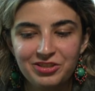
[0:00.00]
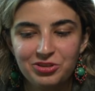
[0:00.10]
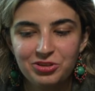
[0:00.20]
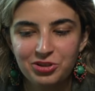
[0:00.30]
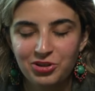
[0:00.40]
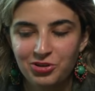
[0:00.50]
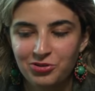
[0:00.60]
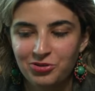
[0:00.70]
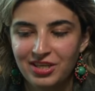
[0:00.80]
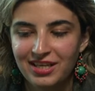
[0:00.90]
show
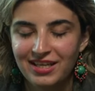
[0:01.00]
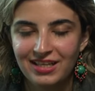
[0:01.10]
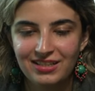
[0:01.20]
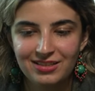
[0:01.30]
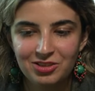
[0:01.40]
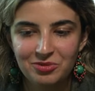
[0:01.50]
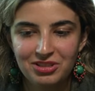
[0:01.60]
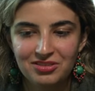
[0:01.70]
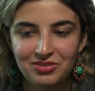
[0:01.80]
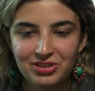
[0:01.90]
you a little bit
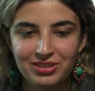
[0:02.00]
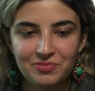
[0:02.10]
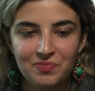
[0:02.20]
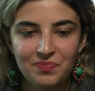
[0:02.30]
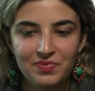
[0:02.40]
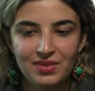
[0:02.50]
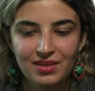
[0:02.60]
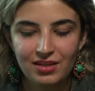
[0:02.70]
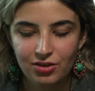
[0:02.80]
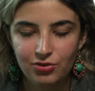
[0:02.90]
of it.
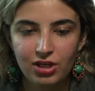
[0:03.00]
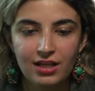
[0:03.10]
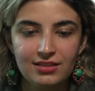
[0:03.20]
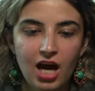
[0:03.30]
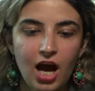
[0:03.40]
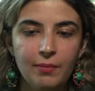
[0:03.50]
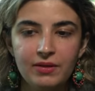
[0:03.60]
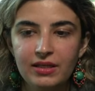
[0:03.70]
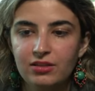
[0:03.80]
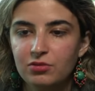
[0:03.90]
You're not
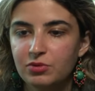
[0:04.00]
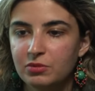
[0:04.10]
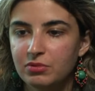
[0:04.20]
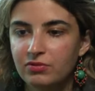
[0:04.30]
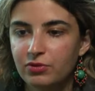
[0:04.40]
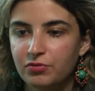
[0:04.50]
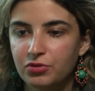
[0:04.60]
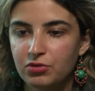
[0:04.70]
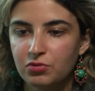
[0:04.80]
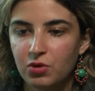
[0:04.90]
obligated to play b4 if you
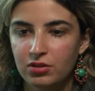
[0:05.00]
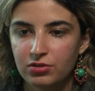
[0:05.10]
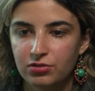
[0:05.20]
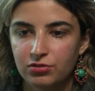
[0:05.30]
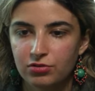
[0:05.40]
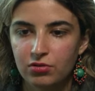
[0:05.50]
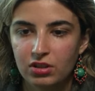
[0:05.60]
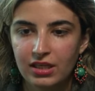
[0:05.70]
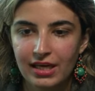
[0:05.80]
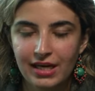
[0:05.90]
don't want to. You
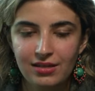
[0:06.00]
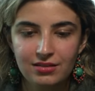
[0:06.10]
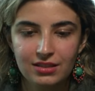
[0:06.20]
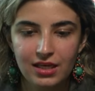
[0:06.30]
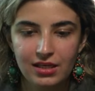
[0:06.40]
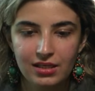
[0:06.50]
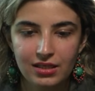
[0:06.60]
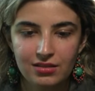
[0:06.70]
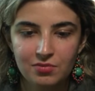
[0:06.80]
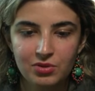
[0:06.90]
can take
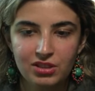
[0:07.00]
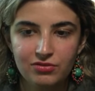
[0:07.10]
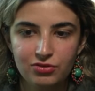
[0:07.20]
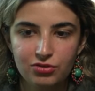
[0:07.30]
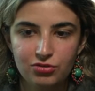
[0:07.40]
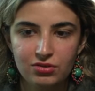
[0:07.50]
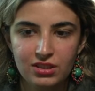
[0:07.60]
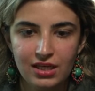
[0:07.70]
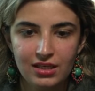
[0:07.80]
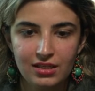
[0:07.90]
it, but if you do
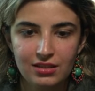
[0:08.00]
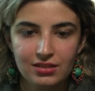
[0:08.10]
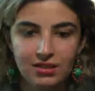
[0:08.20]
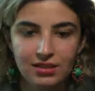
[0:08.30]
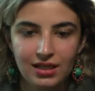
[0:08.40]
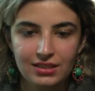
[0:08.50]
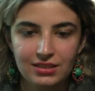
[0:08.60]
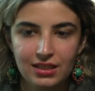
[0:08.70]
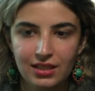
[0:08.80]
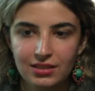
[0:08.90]
take it, then knight
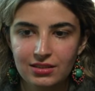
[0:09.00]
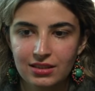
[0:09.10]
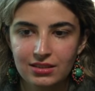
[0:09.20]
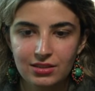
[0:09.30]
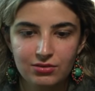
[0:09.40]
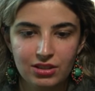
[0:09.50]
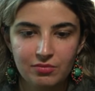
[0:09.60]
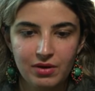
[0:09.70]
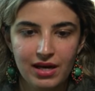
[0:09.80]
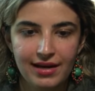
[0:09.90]
takes, let's say you take
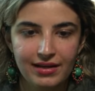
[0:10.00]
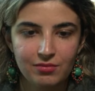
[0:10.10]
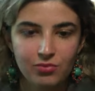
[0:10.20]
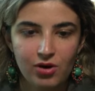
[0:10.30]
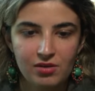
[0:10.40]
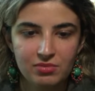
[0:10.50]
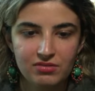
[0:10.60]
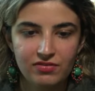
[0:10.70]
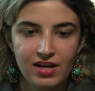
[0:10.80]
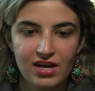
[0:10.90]
back and pawn
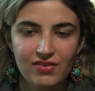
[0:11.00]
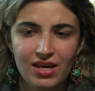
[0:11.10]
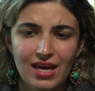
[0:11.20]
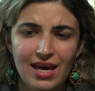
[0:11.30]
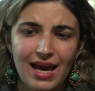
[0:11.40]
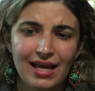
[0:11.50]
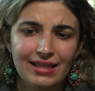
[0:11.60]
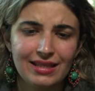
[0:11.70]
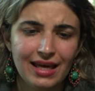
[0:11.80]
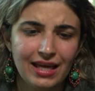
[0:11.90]
b5, and
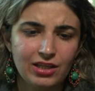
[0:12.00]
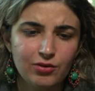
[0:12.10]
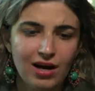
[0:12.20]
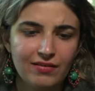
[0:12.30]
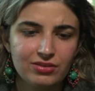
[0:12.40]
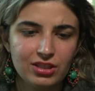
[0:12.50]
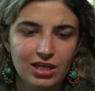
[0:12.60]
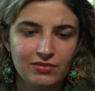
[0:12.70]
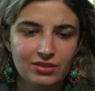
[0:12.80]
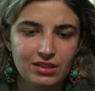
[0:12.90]
then you have to kind
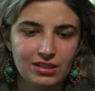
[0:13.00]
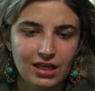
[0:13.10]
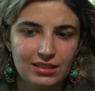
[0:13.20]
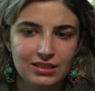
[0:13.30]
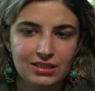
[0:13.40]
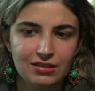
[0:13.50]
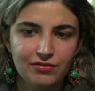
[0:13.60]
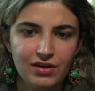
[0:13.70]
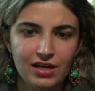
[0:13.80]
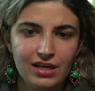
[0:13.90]
of think knight
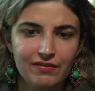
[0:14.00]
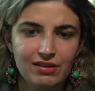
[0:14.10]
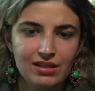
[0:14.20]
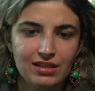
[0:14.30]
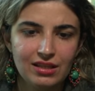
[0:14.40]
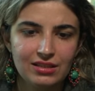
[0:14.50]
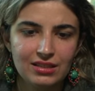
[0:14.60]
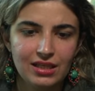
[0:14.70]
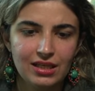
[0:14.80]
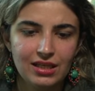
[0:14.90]
c5 and then, then
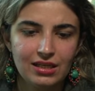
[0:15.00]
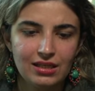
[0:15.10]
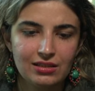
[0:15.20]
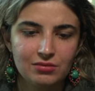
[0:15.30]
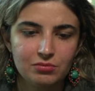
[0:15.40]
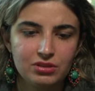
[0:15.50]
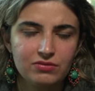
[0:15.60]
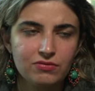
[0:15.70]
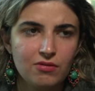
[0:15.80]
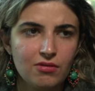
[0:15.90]
take and then
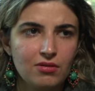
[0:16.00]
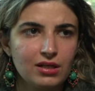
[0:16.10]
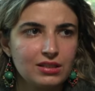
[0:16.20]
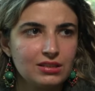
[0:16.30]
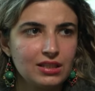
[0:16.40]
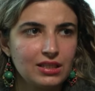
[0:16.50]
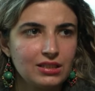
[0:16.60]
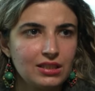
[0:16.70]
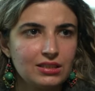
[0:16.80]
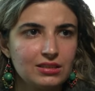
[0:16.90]
b4 and it can
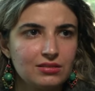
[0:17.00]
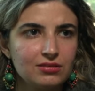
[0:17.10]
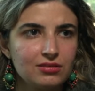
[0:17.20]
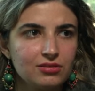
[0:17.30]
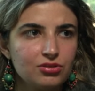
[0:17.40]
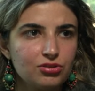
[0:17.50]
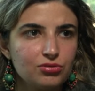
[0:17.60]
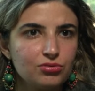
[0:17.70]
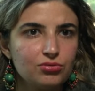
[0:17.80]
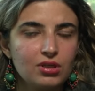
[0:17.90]
get a little
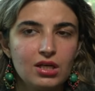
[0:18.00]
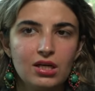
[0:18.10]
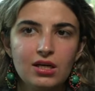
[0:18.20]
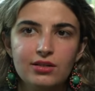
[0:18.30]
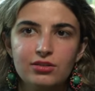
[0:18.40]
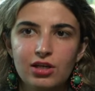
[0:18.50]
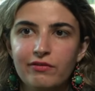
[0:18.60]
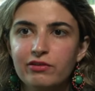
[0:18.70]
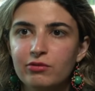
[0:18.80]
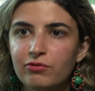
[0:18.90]
too
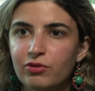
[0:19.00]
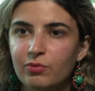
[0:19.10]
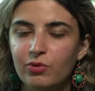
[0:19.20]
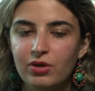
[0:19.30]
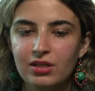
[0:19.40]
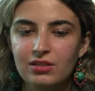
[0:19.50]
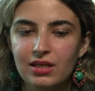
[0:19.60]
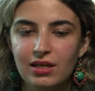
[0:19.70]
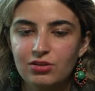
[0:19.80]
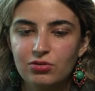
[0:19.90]
comfortable for opponent and
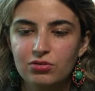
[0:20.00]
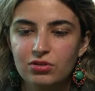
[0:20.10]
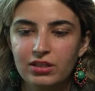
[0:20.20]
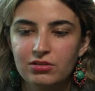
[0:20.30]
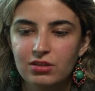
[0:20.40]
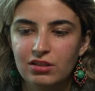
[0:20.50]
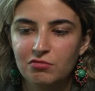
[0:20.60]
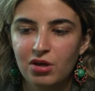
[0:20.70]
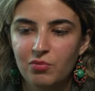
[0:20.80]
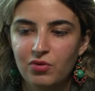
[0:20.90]
I don't like to give
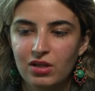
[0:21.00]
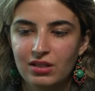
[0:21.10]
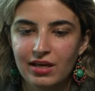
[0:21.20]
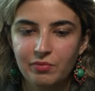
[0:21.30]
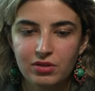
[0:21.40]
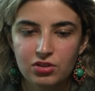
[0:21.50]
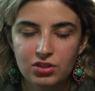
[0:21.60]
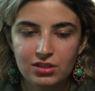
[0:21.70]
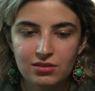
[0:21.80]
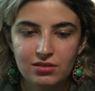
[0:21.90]
my opponent that many
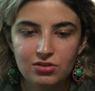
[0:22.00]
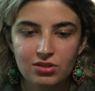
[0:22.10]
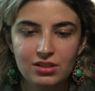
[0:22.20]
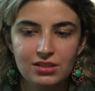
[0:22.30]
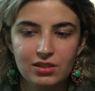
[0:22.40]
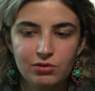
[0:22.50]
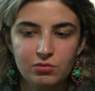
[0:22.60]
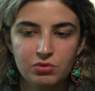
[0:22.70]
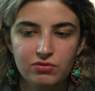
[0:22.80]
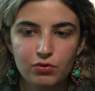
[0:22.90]
chances so let's say with
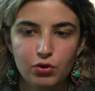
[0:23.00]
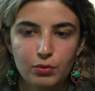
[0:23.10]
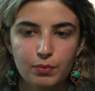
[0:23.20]
b4